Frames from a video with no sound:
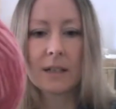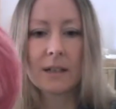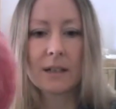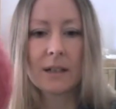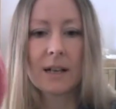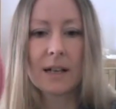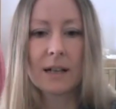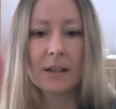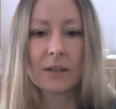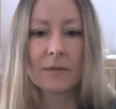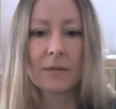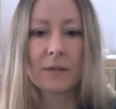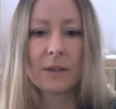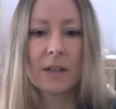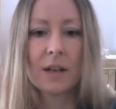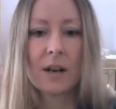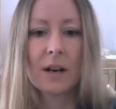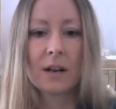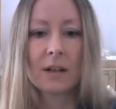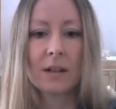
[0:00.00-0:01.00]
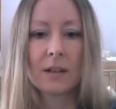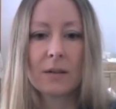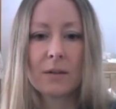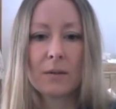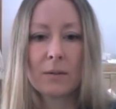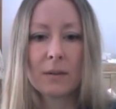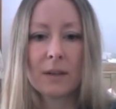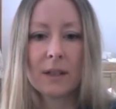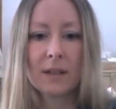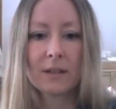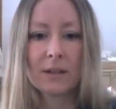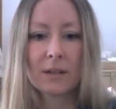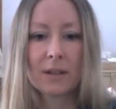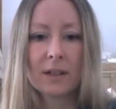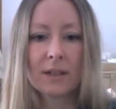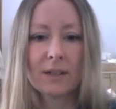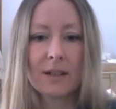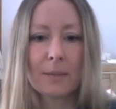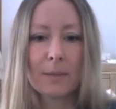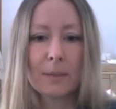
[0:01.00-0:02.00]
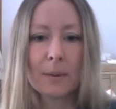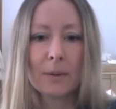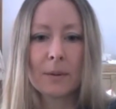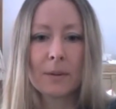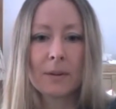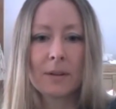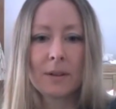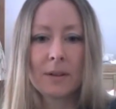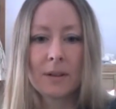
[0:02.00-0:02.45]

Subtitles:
length of the yarn. Oh, there's a good example.